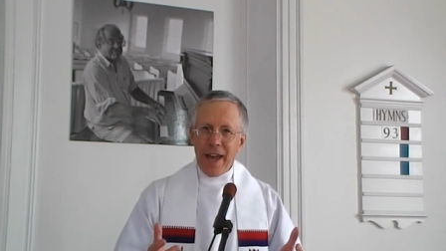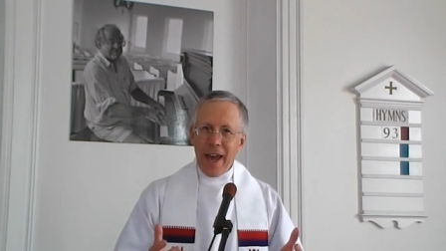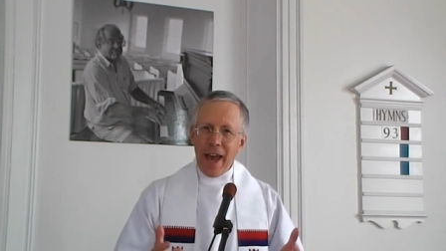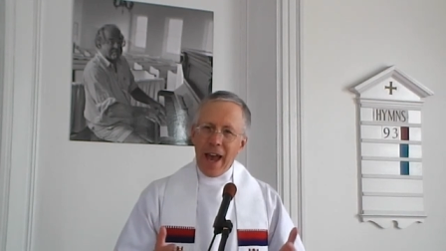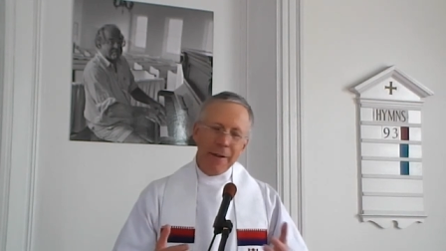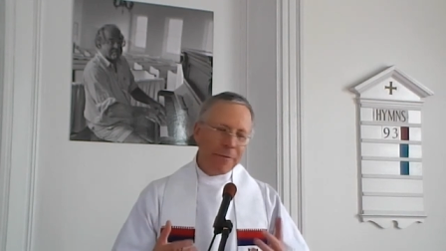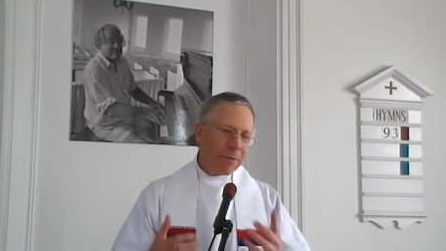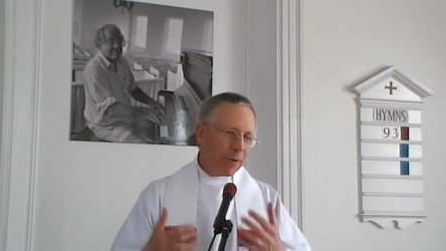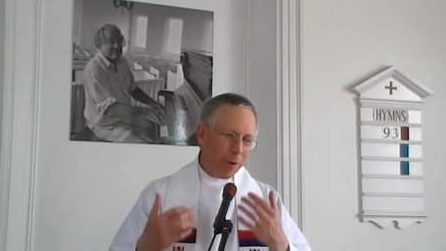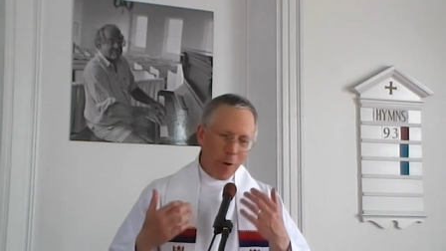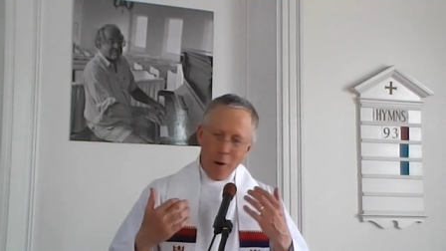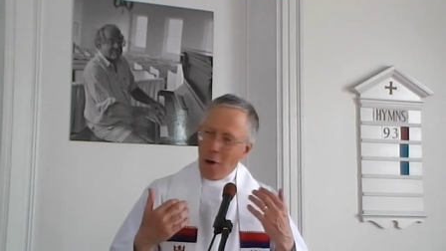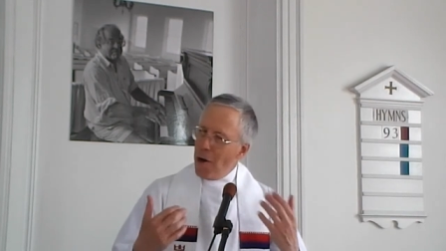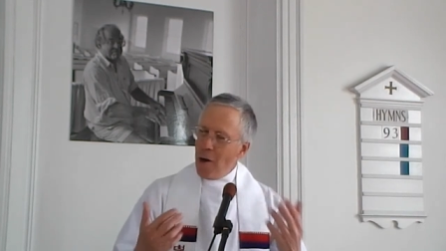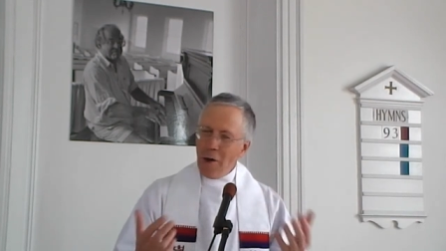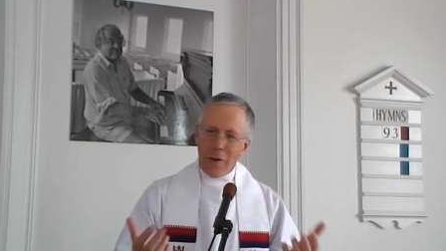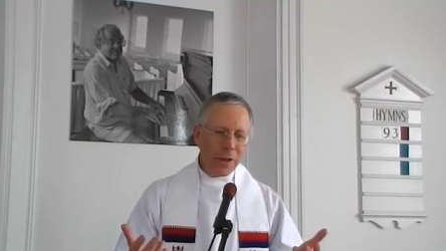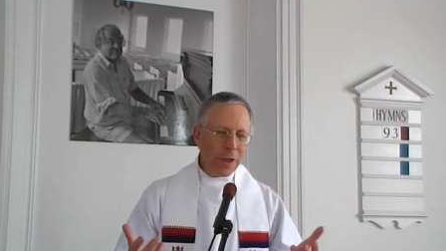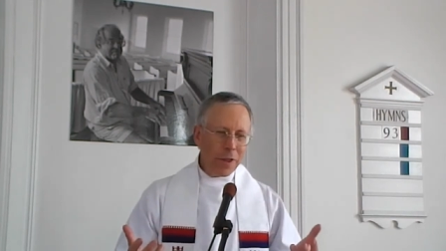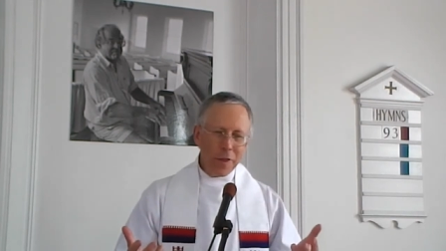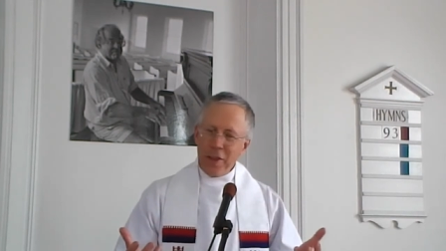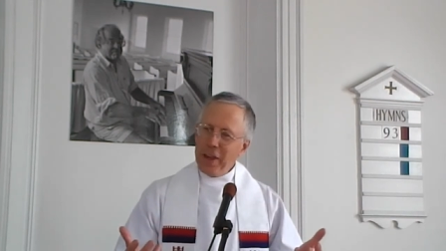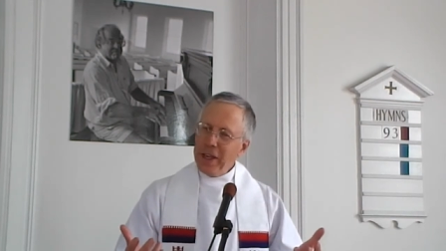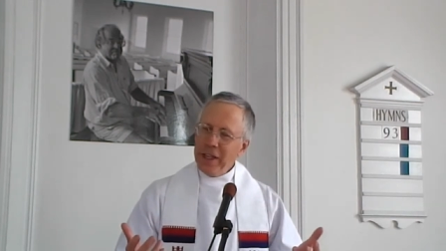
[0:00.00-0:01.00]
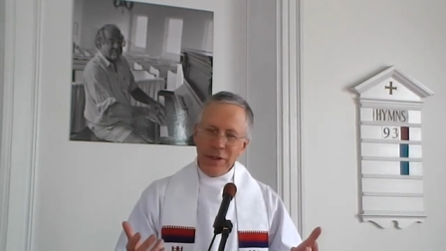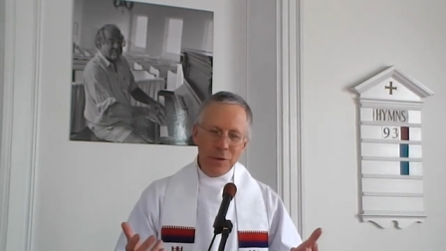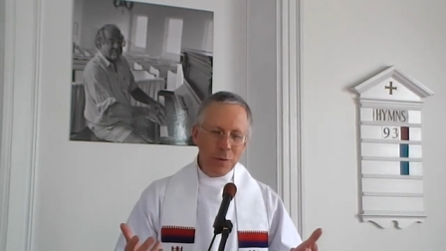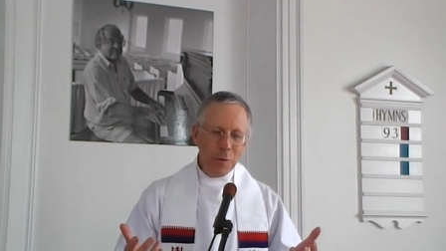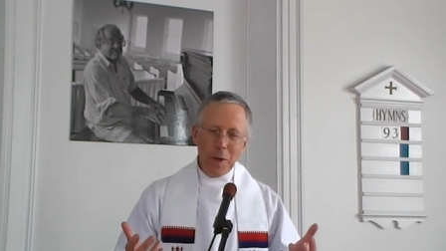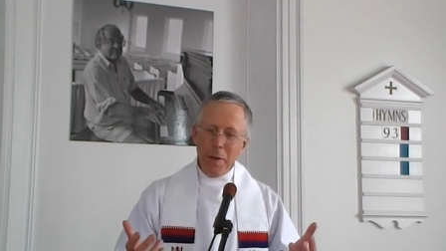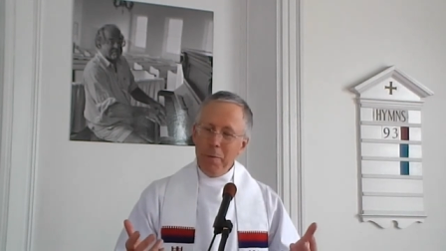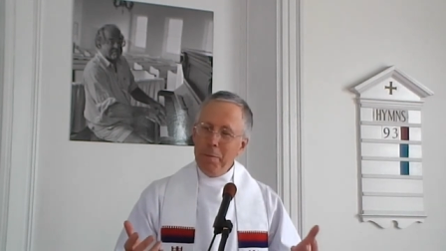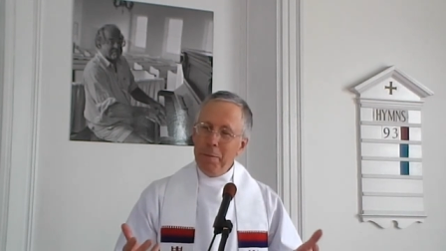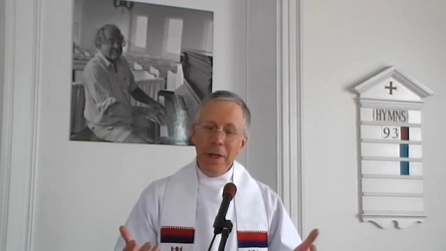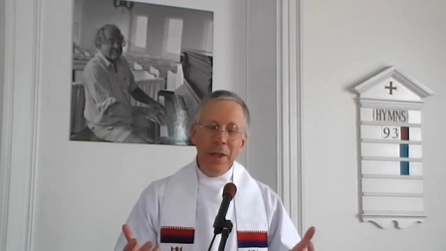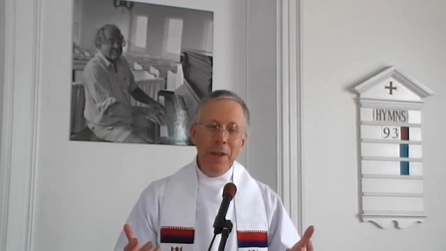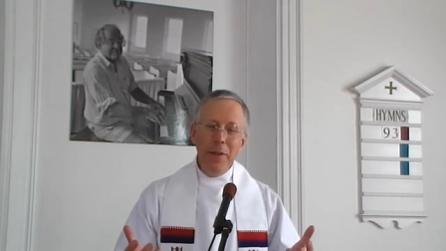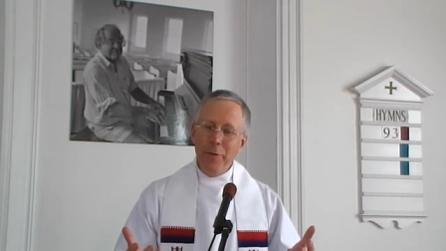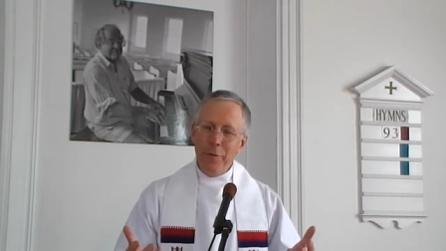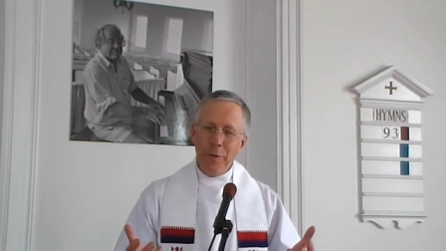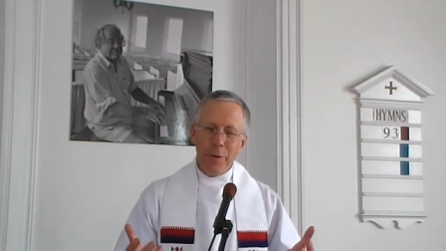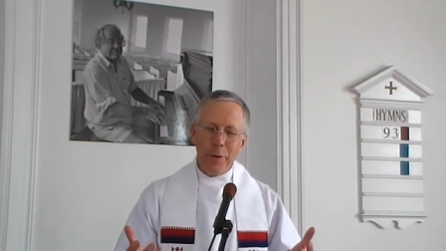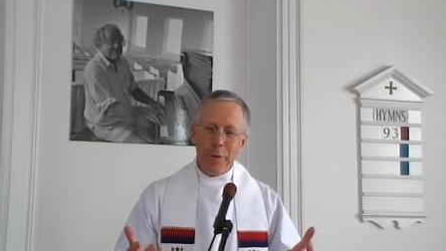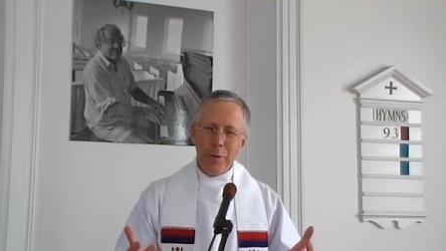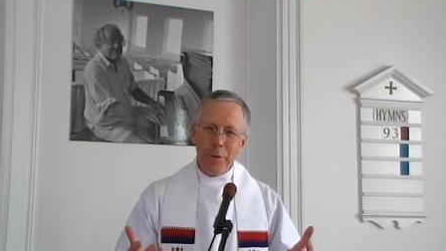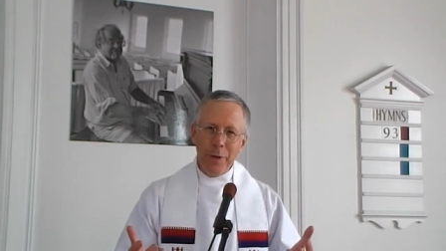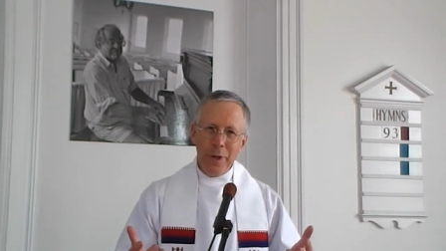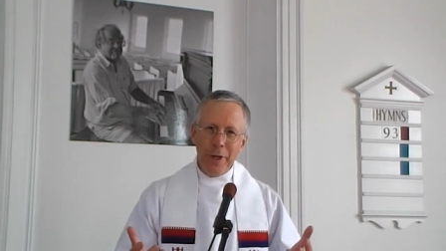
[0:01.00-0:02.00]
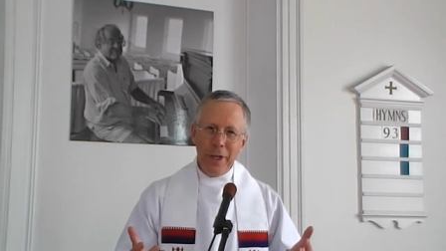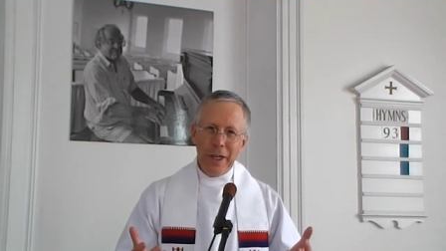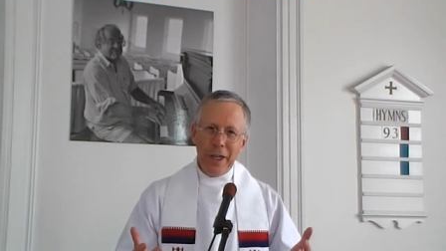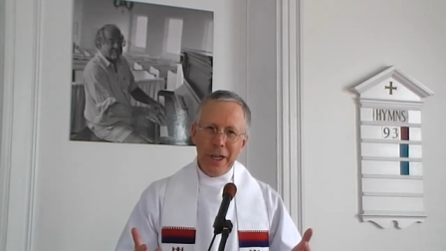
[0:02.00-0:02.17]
after all the things we've been through,